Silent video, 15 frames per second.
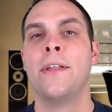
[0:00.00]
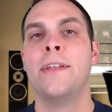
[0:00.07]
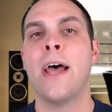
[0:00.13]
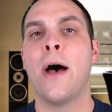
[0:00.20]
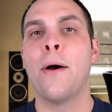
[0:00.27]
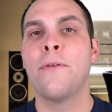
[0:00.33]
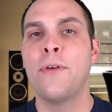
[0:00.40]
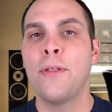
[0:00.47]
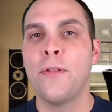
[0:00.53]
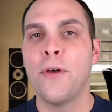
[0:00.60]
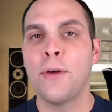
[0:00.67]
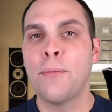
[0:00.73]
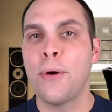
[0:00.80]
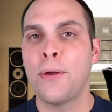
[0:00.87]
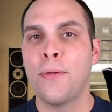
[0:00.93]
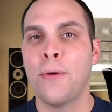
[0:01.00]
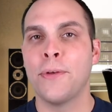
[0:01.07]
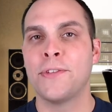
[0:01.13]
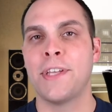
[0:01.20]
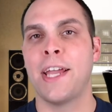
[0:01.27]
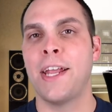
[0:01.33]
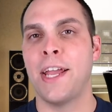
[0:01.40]
Now, if we look more
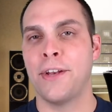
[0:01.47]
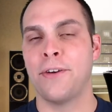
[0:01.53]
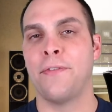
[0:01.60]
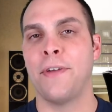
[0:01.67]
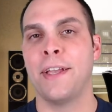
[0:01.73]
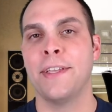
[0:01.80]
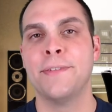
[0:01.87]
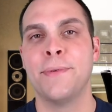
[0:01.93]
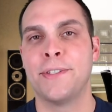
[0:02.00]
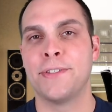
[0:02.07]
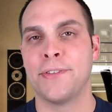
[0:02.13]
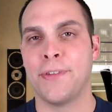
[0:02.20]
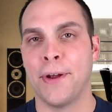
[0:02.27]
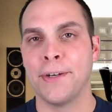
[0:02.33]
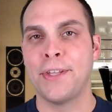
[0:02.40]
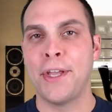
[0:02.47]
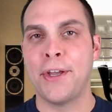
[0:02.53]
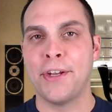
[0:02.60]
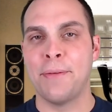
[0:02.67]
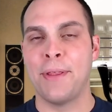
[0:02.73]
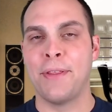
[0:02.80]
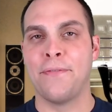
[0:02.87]
closely at interphase, which is largely
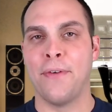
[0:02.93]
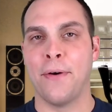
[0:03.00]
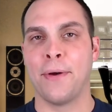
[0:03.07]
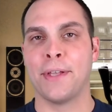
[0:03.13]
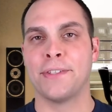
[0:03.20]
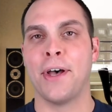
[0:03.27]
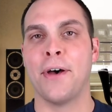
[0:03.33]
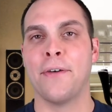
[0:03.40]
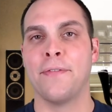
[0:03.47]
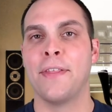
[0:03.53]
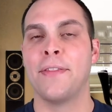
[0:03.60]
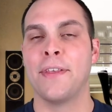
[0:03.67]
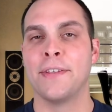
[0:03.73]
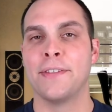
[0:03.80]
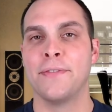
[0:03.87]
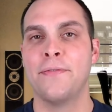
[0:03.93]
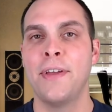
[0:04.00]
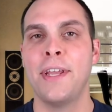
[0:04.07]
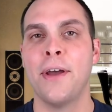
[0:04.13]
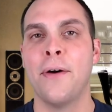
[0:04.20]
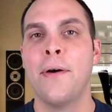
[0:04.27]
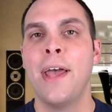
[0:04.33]
going to be the focus of this
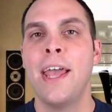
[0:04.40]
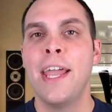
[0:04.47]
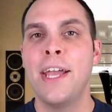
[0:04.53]
video,